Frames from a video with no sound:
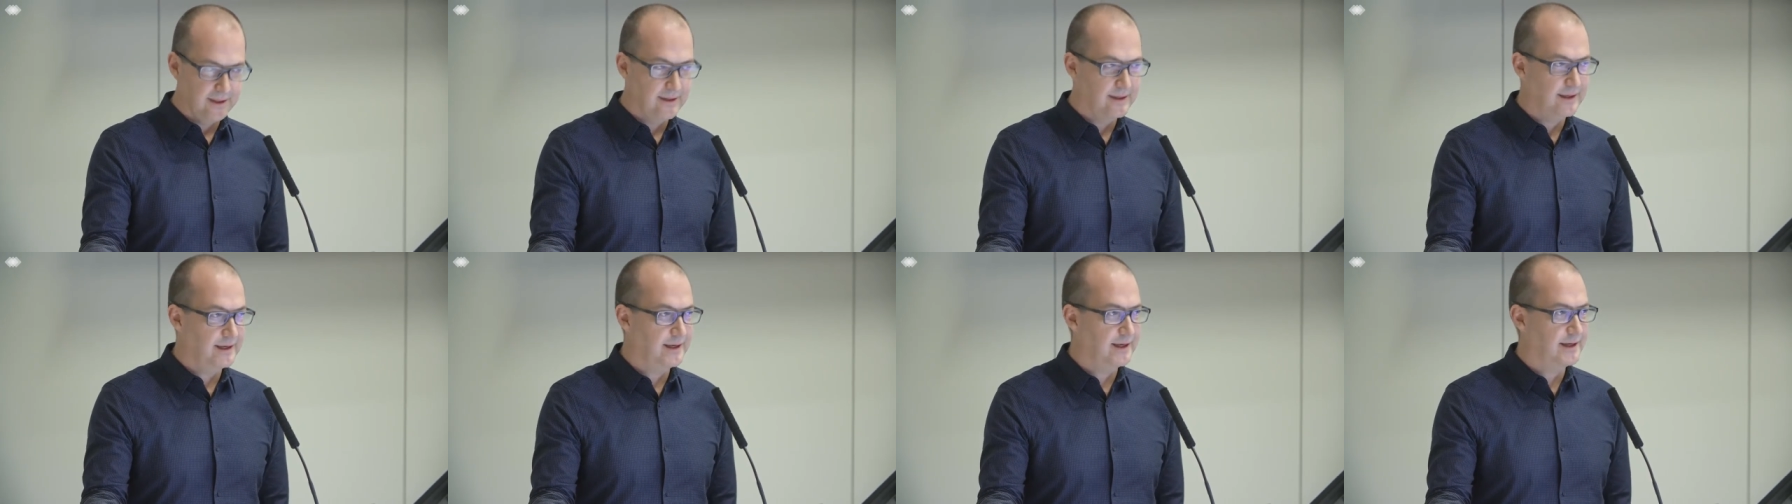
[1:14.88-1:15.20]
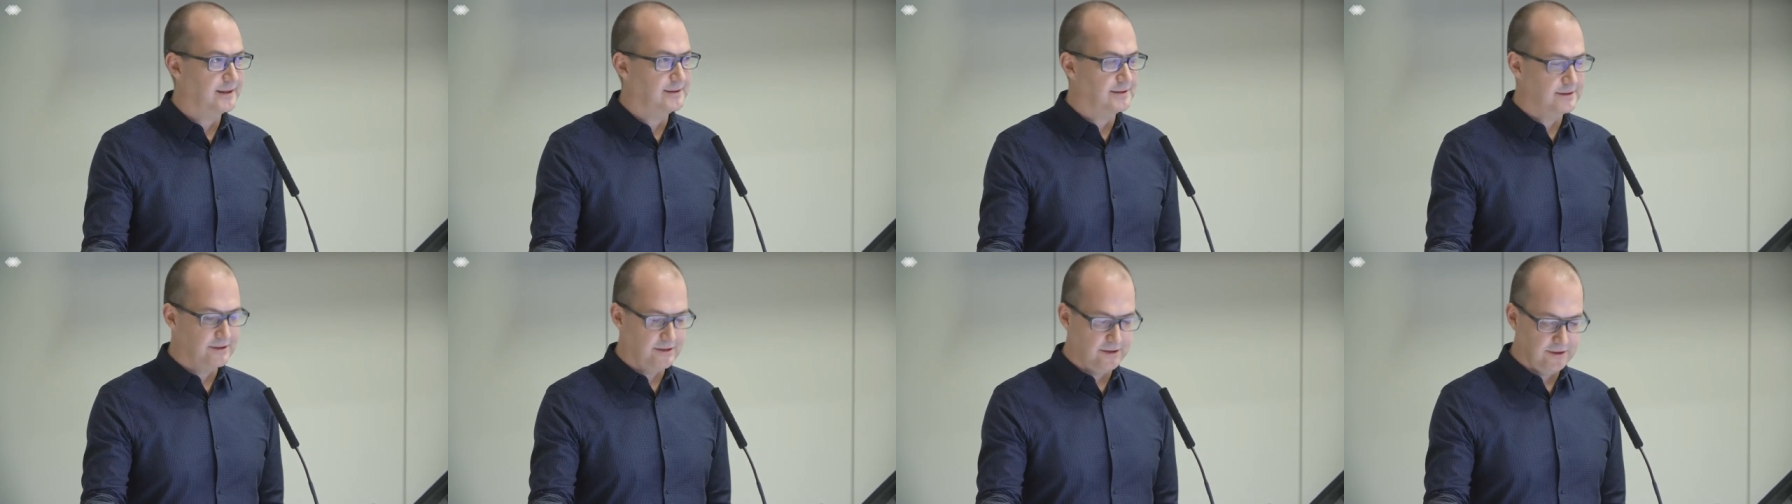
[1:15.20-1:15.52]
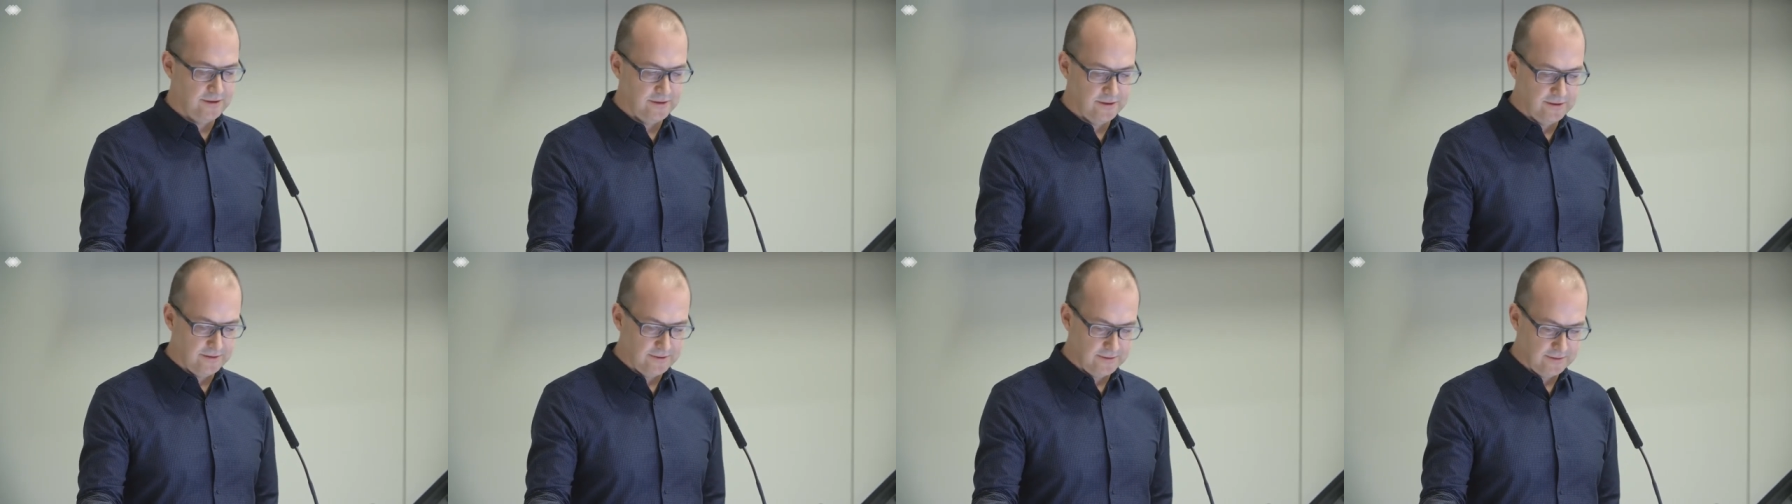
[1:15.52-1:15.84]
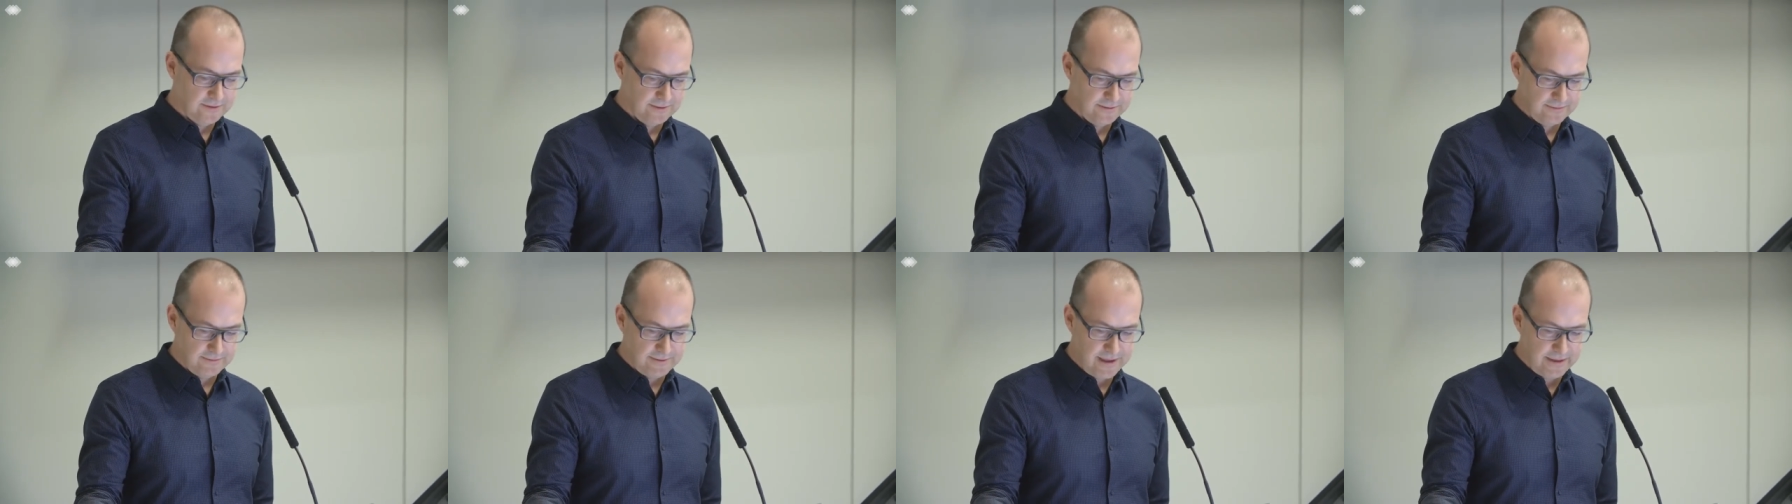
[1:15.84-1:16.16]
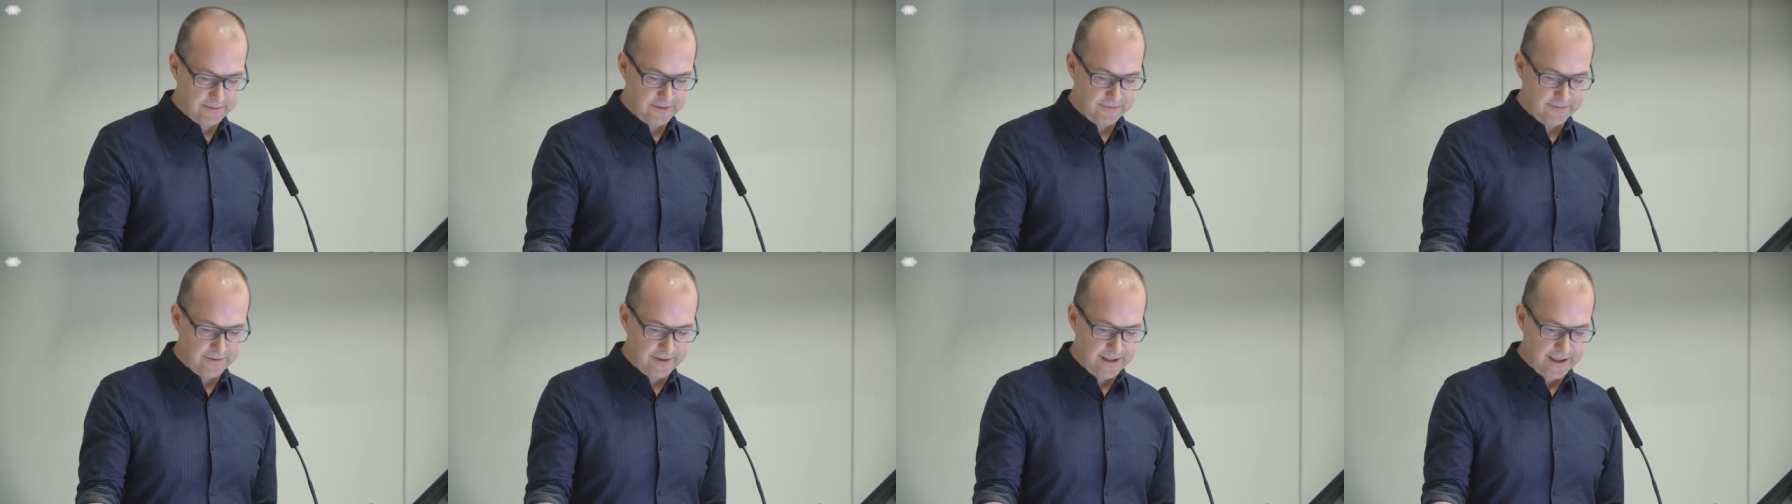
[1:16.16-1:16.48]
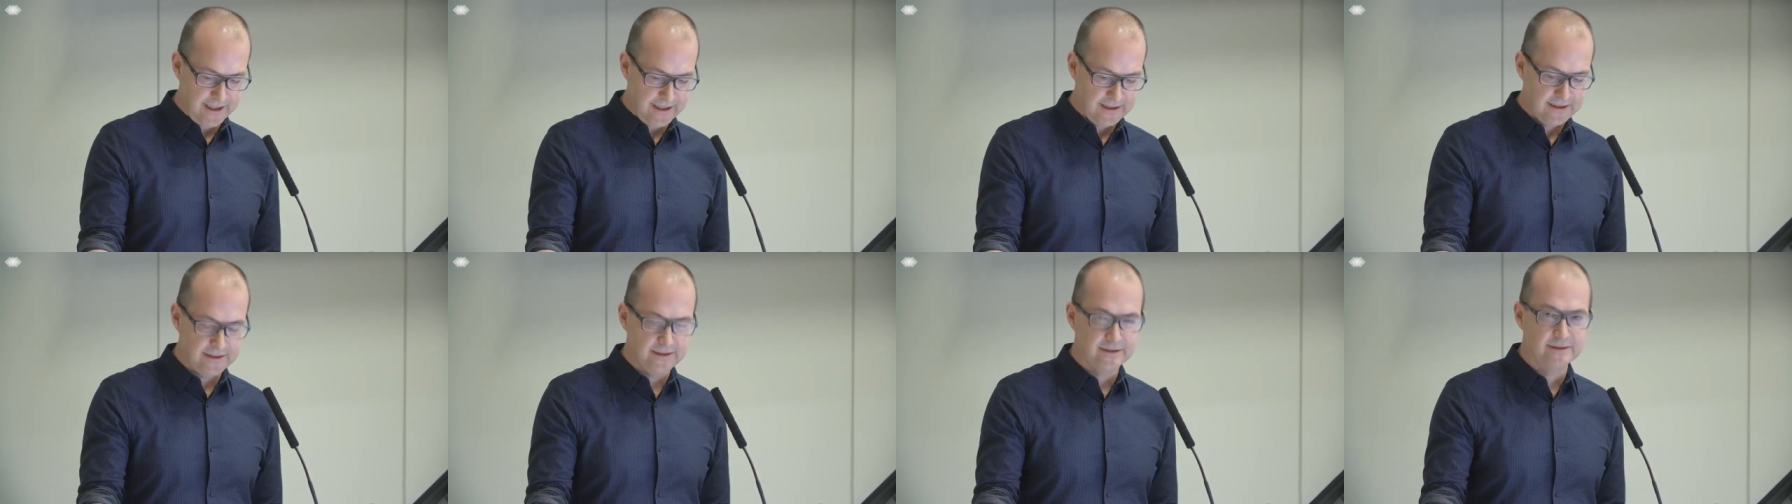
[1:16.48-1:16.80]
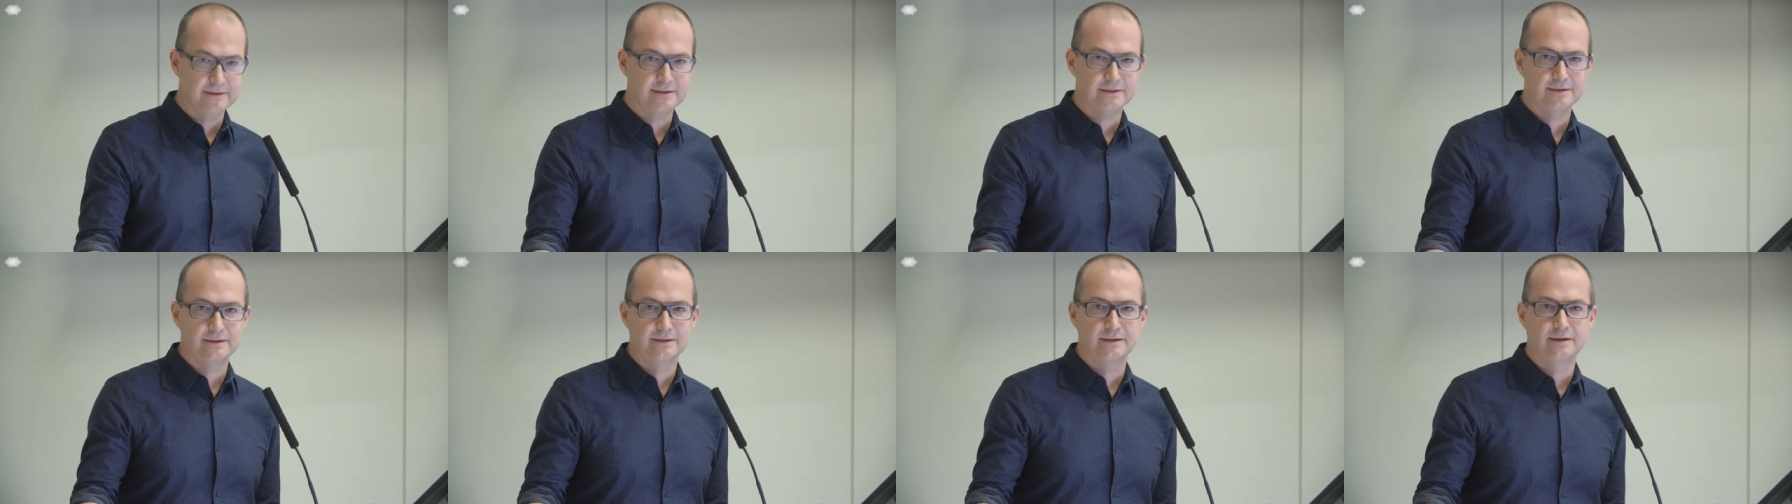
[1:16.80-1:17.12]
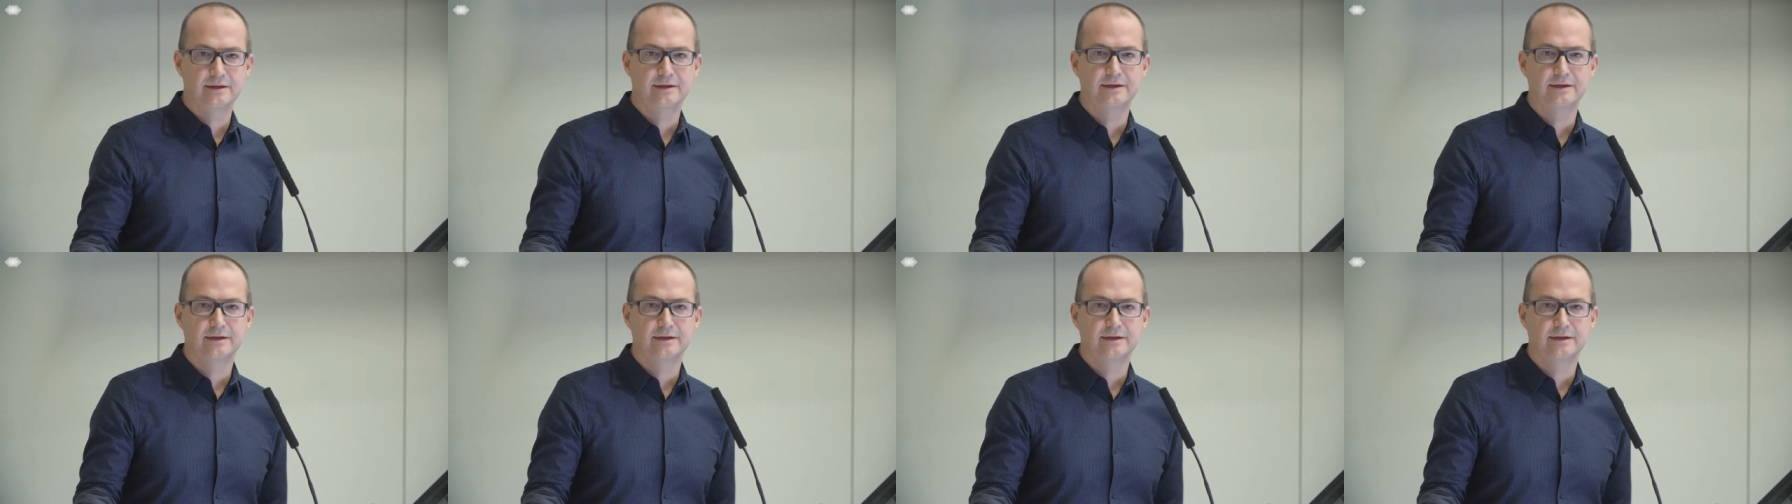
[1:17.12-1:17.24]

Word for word: It has two ramifications.